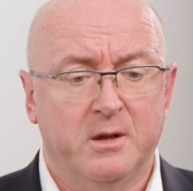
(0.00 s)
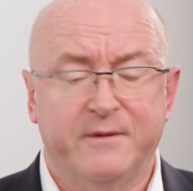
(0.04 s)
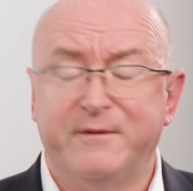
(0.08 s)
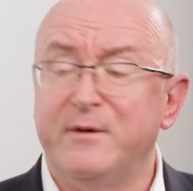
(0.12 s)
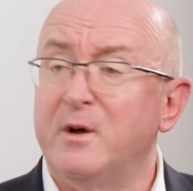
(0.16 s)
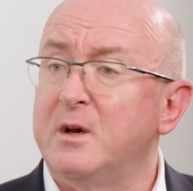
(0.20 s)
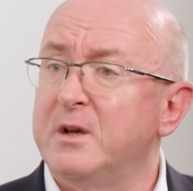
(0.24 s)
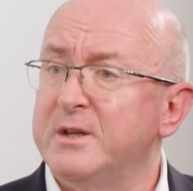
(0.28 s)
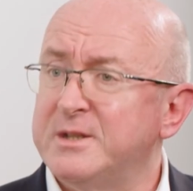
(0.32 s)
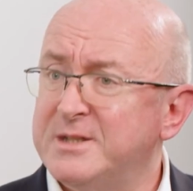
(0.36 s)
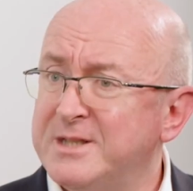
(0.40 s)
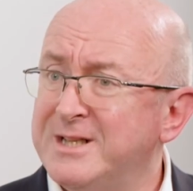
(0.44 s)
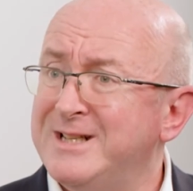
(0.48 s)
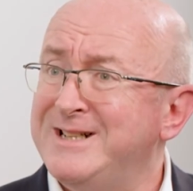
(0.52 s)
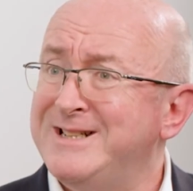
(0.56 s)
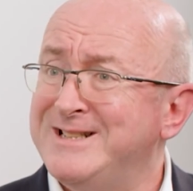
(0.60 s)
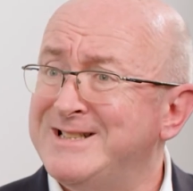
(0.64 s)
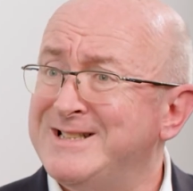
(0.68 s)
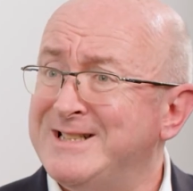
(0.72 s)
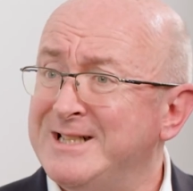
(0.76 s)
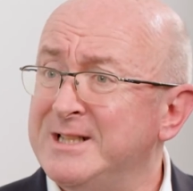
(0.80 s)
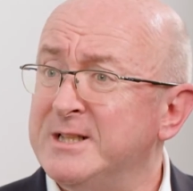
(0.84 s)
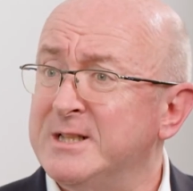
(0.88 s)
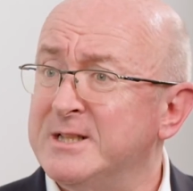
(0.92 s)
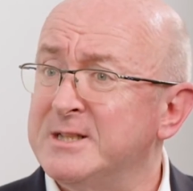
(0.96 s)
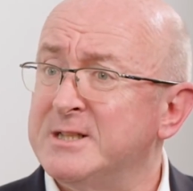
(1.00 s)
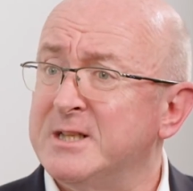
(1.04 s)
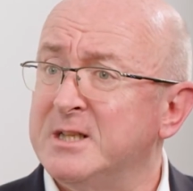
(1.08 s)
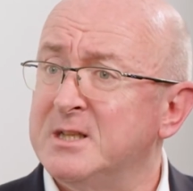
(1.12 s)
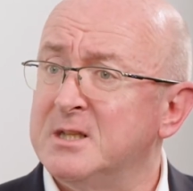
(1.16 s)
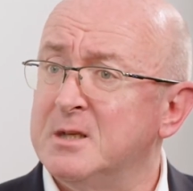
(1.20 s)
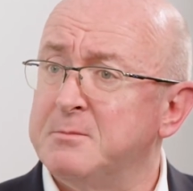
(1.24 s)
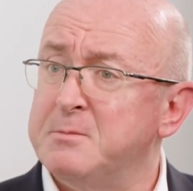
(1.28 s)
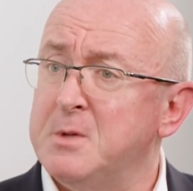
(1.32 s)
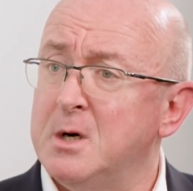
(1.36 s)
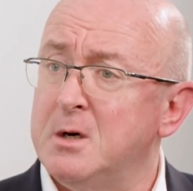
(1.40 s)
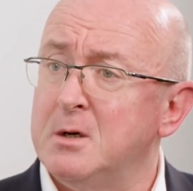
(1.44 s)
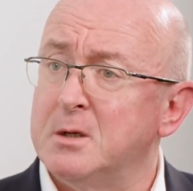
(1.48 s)
the volatility that's in the
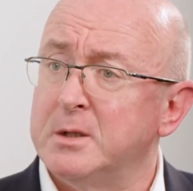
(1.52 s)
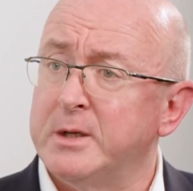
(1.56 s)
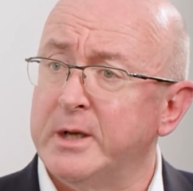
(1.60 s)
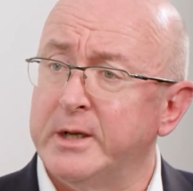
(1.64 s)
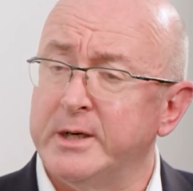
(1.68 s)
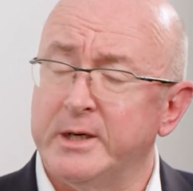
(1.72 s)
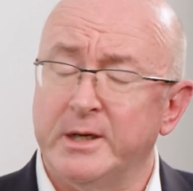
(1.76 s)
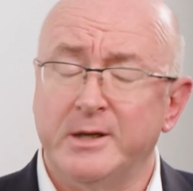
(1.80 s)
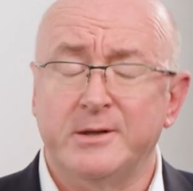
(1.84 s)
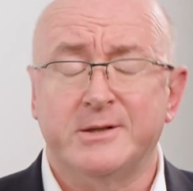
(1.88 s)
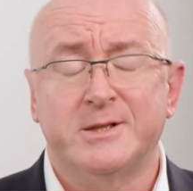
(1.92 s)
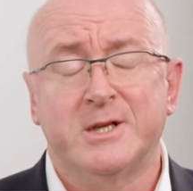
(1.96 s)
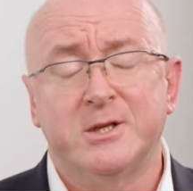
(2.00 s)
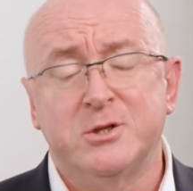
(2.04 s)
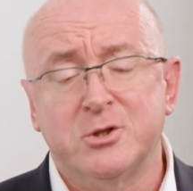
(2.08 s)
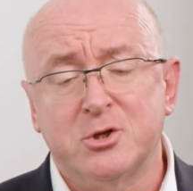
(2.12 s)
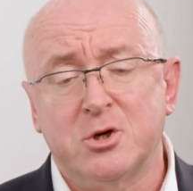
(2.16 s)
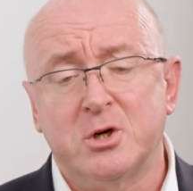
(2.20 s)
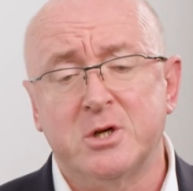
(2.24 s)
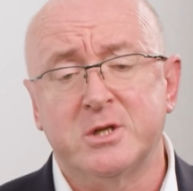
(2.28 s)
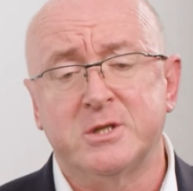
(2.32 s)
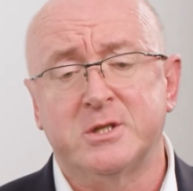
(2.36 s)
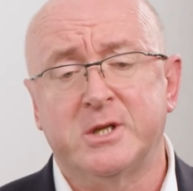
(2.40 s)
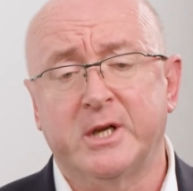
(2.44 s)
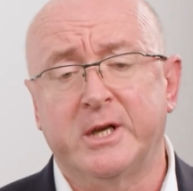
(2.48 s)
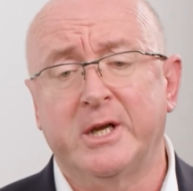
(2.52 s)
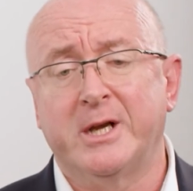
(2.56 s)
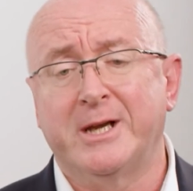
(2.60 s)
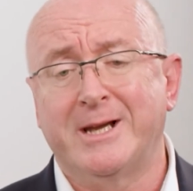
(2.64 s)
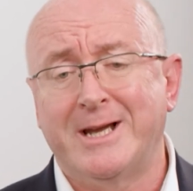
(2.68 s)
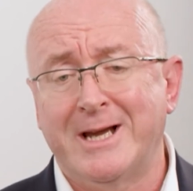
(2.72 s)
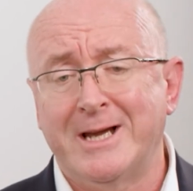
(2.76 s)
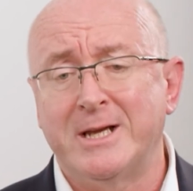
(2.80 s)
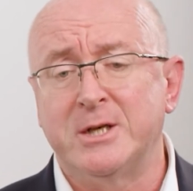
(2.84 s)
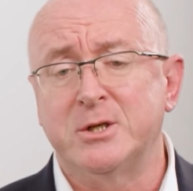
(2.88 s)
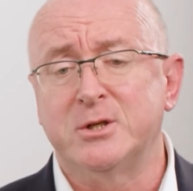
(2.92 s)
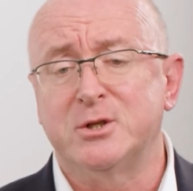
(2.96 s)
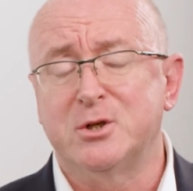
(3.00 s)
market. It's interesting,
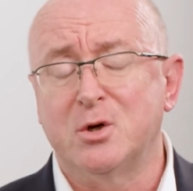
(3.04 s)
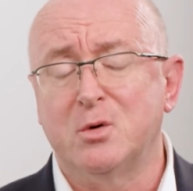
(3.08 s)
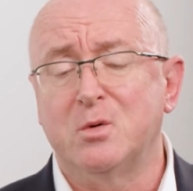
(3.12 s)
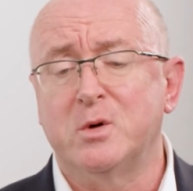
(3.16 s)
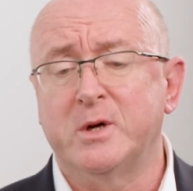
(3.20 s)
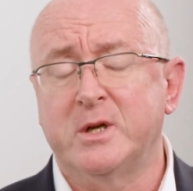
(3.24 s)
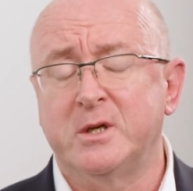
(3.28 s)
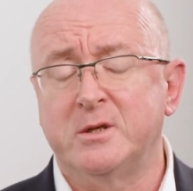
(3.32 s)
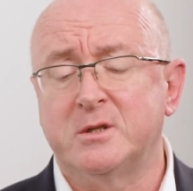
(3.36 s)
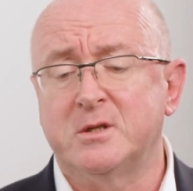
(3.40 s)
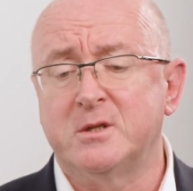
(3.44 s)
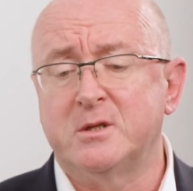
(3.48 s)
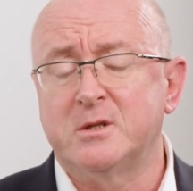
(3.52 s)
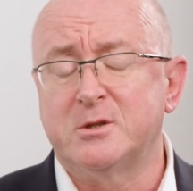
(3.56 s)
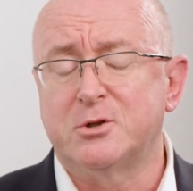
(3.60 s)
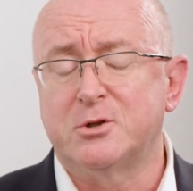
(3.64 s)
again, talking to the